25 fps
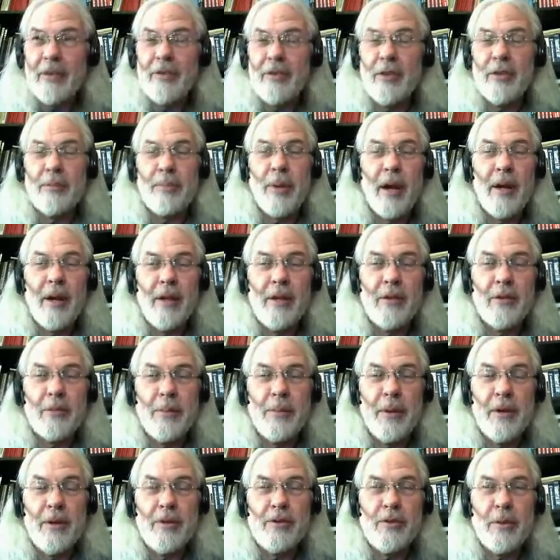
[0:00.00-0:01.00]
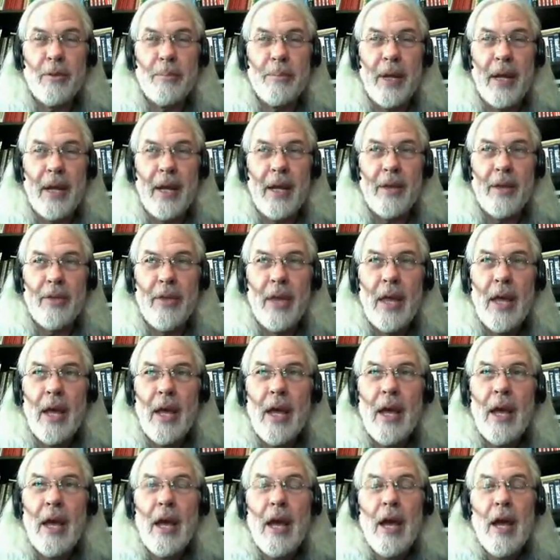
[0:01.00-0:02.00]
that's just part of the spiritual path.
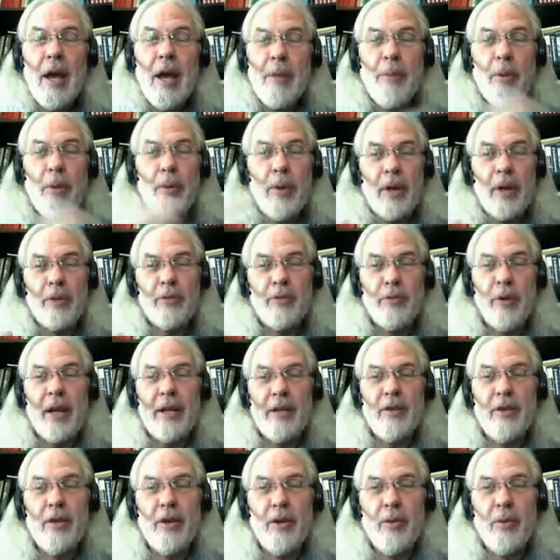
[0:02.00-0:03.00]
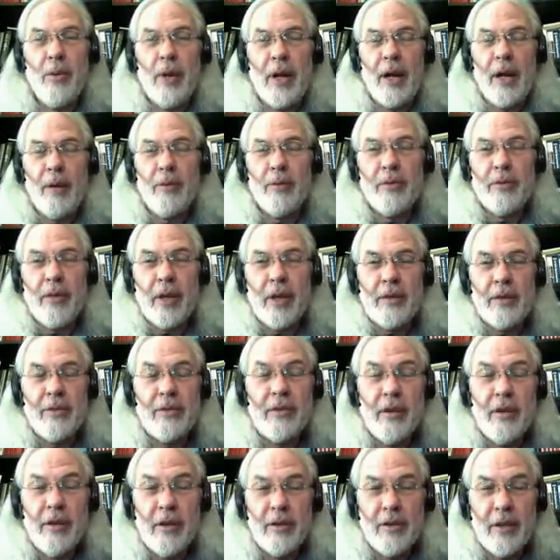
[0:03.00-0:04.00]
But what I was trying to do when I was like
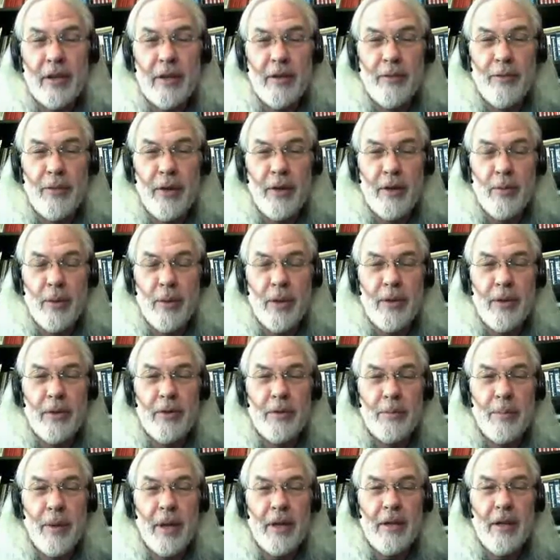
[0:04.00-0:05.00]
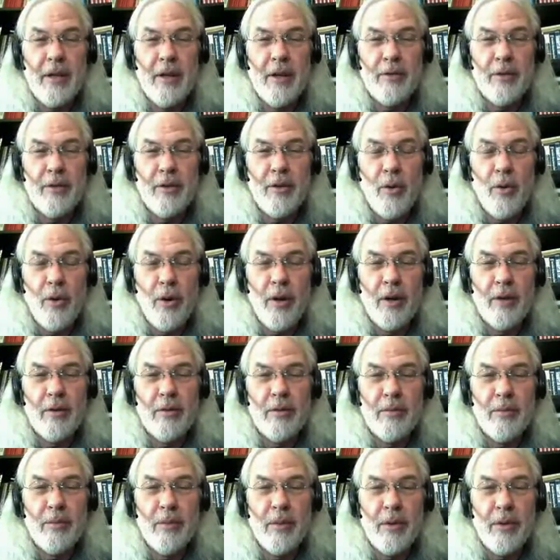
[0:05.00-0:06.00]
seriously interfered with and spent years in court
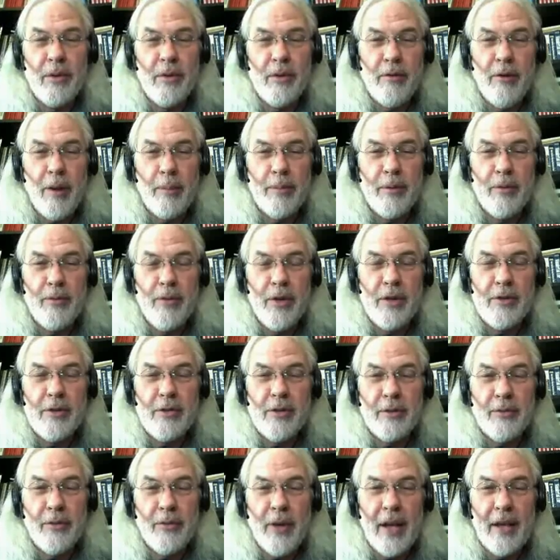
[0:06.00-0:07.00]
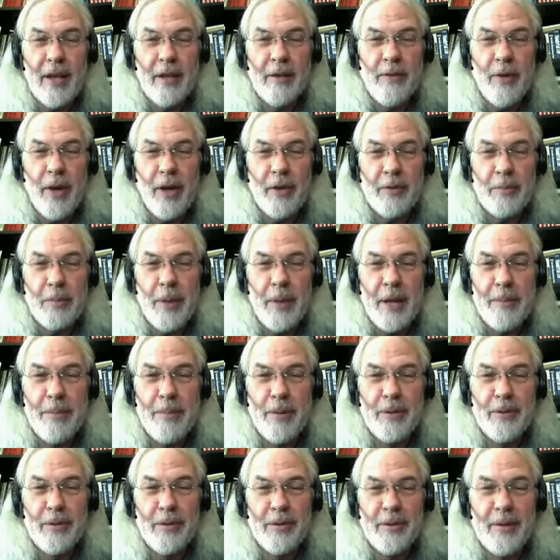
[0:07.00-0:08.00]
with corrupt officials filing false
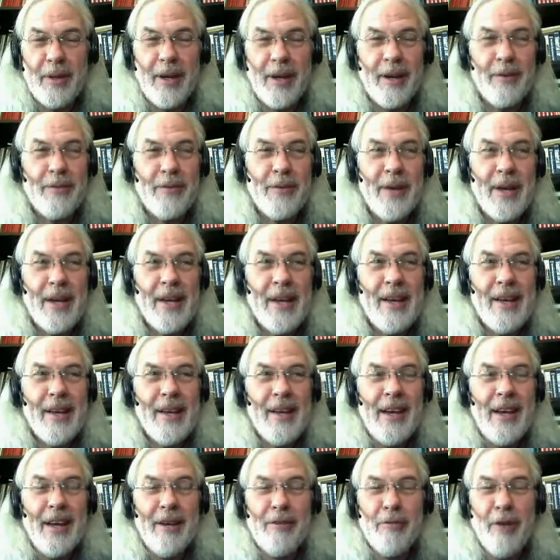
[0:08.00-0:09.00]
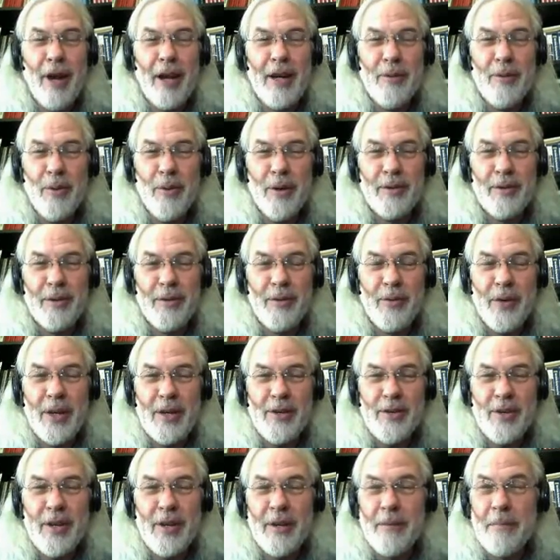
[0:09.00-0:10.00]
papers and stuff and writing works of
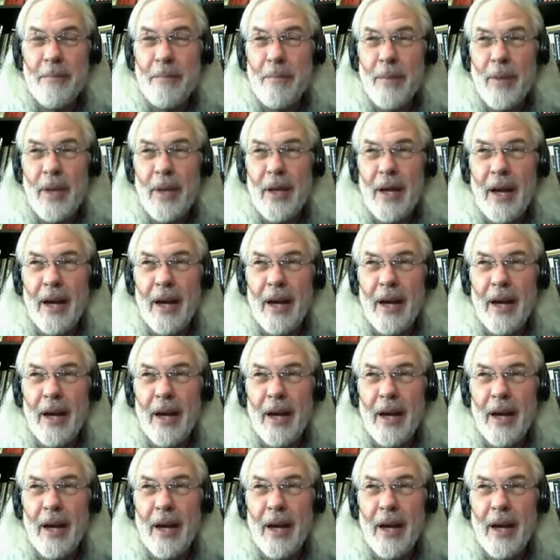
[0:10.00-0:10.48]
fiction,